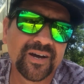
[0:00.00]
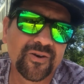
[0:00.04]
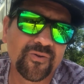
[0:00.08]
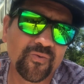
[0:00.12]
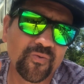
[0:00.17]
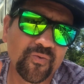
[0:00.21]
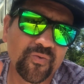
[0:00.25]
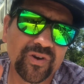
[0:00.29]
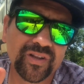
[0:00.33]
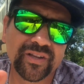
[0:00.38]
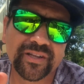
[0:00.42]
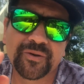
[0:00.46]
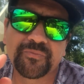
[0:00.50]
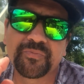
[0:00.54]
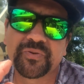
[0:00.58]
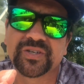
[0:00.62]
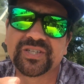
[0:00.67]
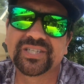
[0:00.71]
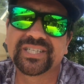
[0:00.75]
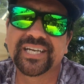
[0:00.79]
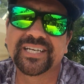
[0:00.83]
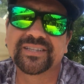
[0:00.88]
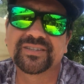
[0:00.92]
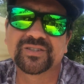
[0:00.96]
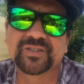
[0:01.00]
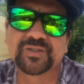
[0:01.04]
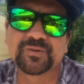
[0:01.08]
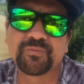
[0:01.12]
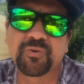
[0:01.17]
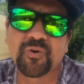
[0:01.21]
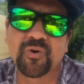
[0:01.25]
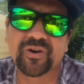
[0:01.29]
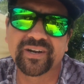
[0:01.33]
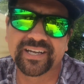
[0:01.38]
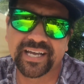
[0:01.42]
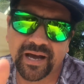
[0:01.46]
Really appreciate the
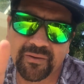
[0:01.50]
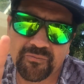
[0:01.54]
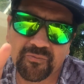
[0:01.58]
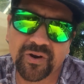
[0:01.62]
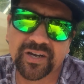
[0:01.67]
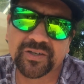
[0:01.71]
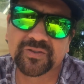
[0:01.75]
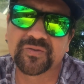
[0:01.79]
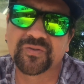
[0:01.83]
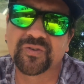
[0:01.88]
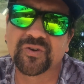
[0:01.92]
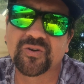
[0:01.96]
support. Capt.Rex with